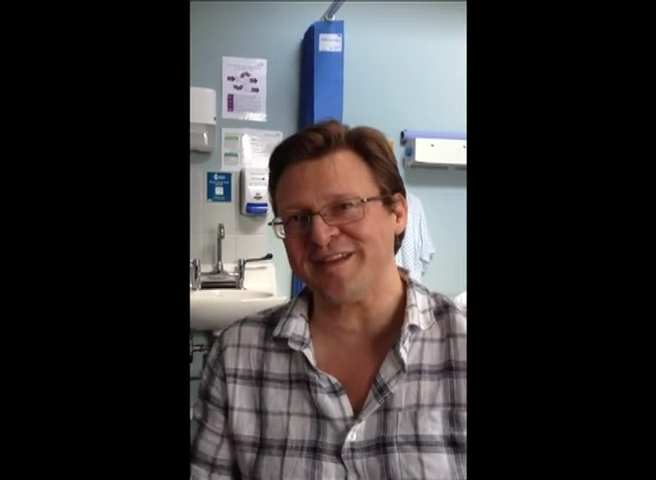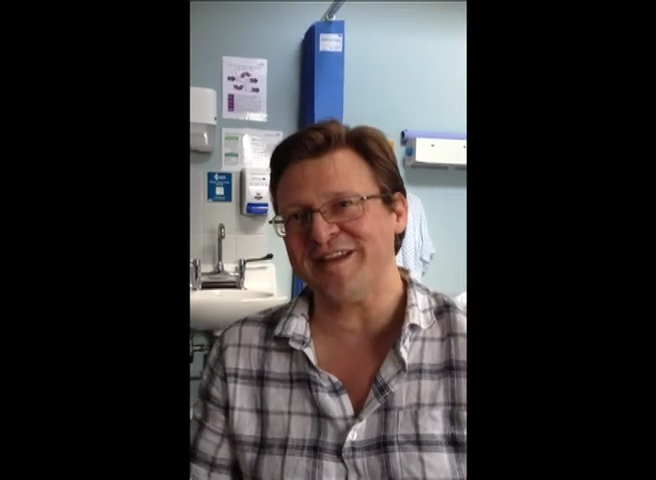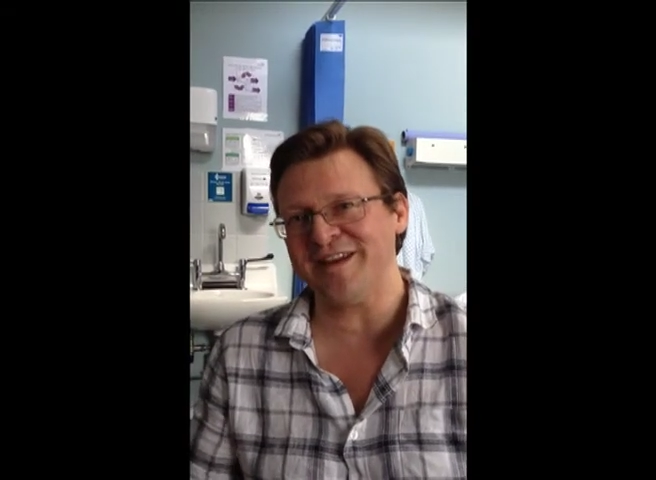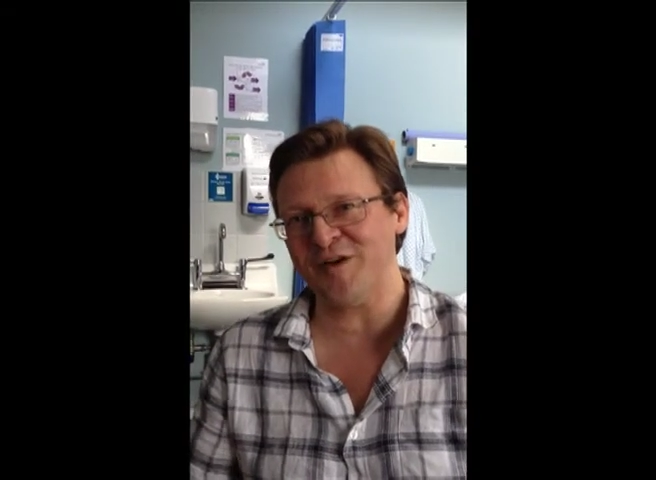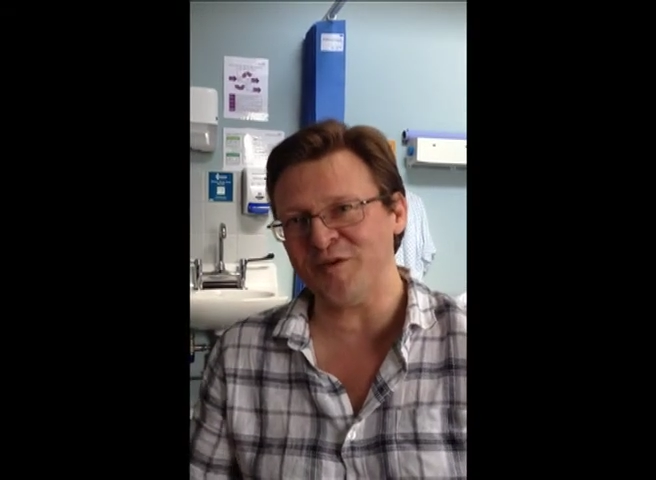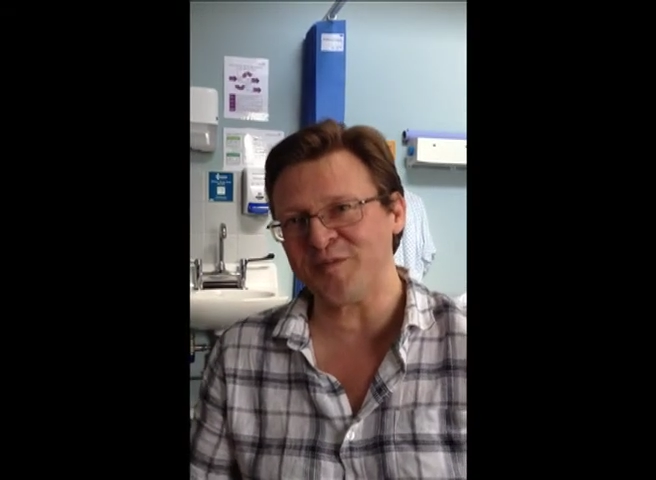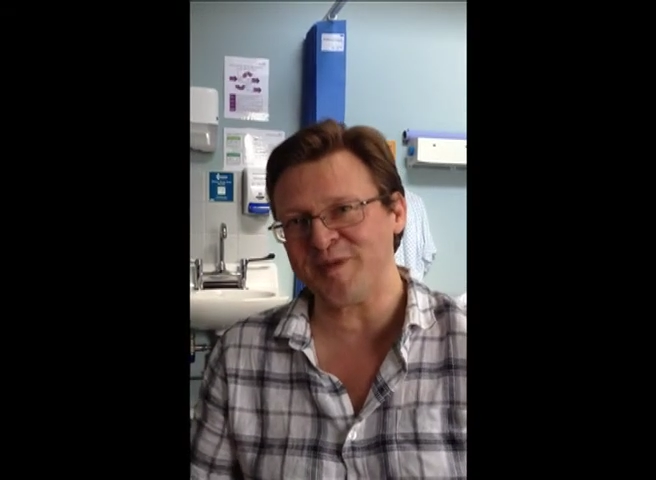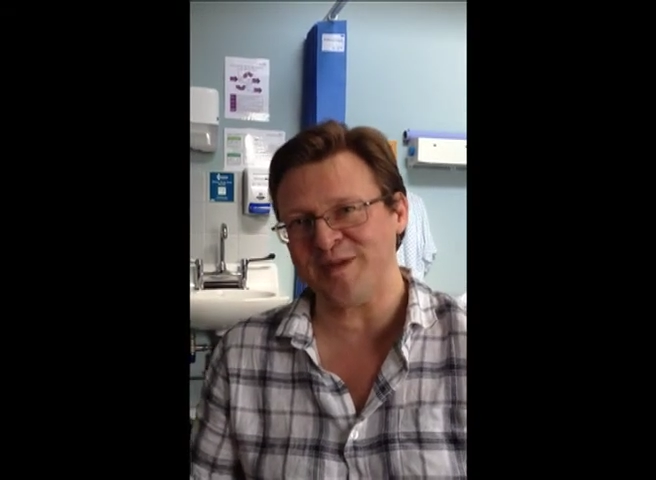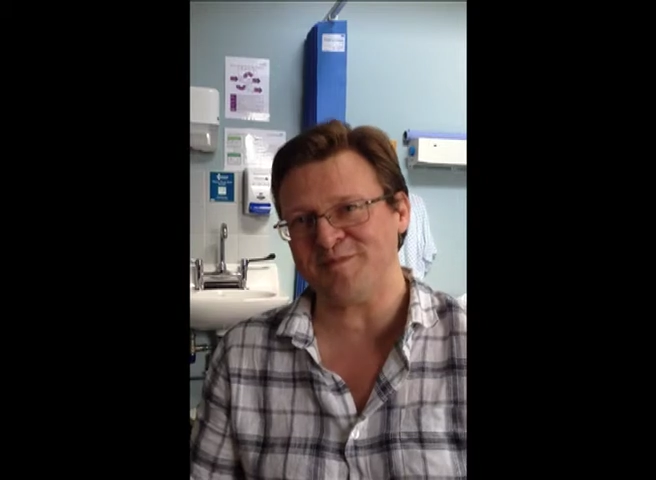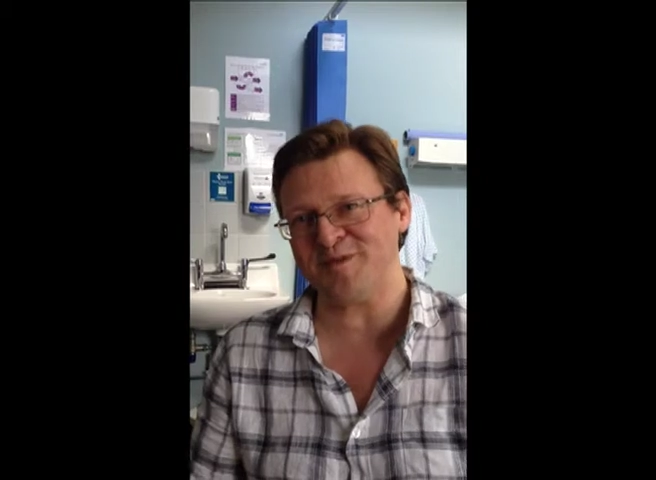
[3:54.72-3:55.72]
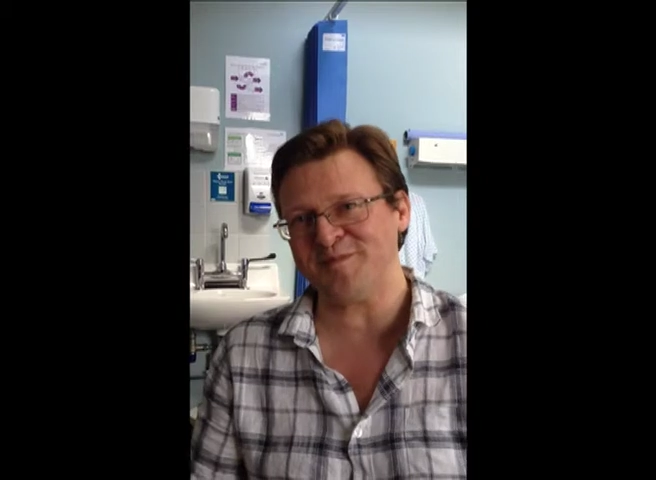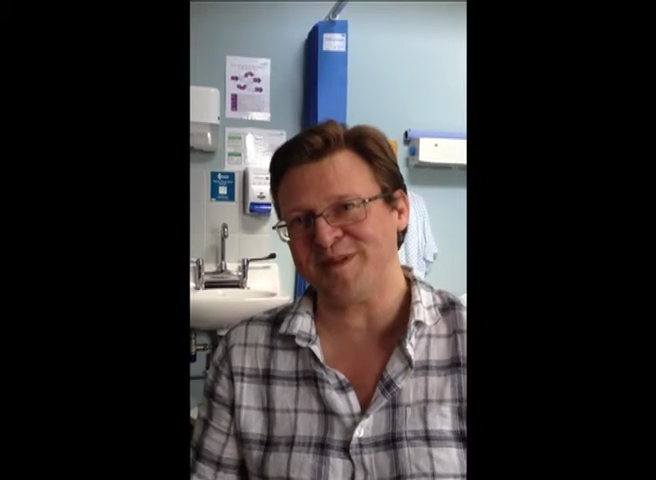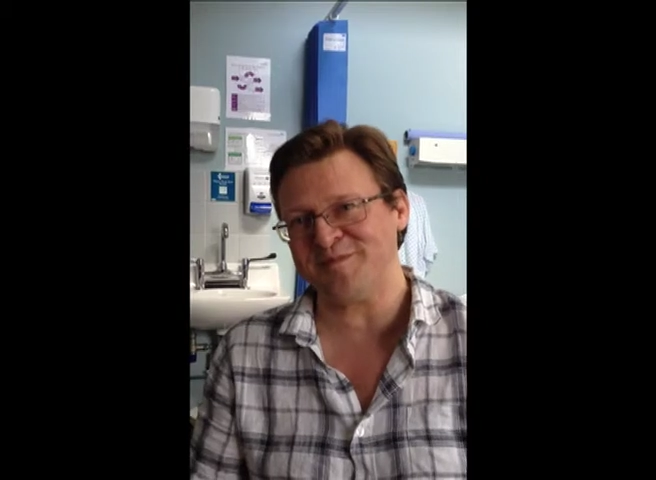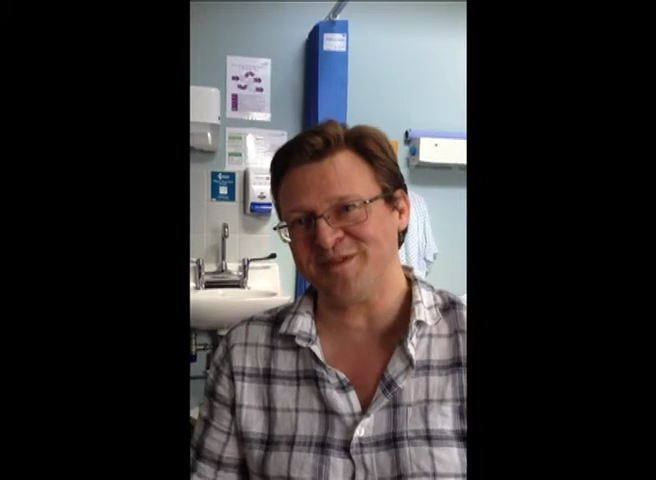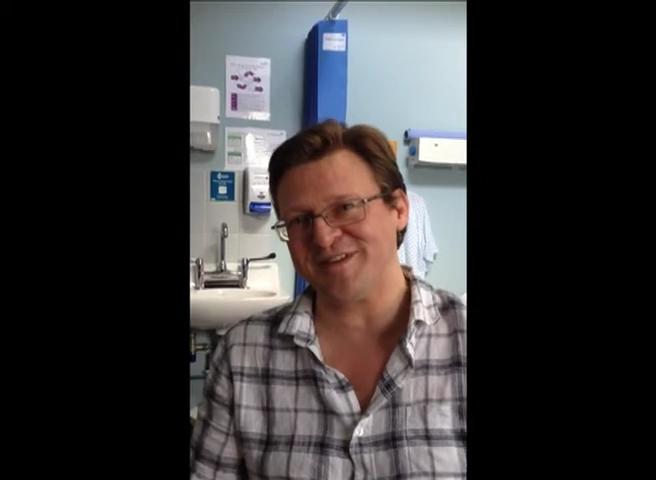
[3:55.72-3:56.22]
In old people
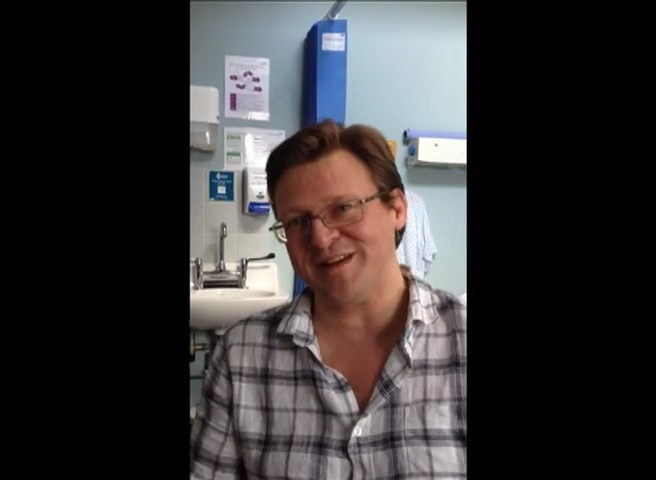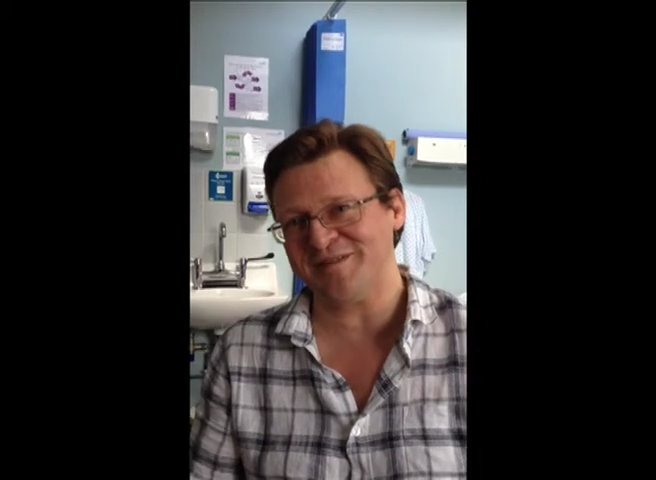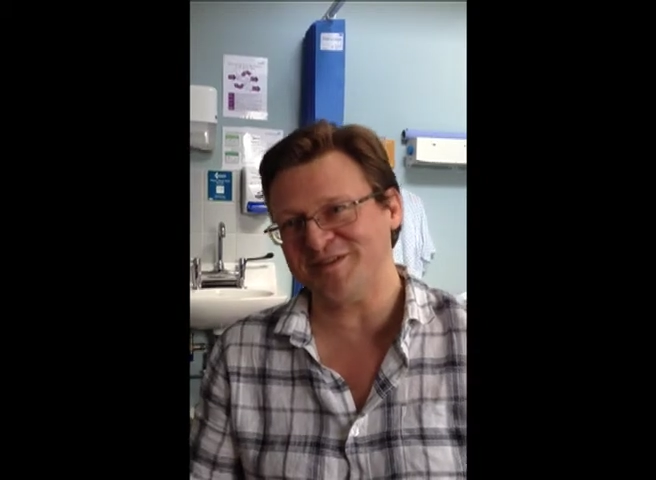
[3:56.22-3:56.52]
kind of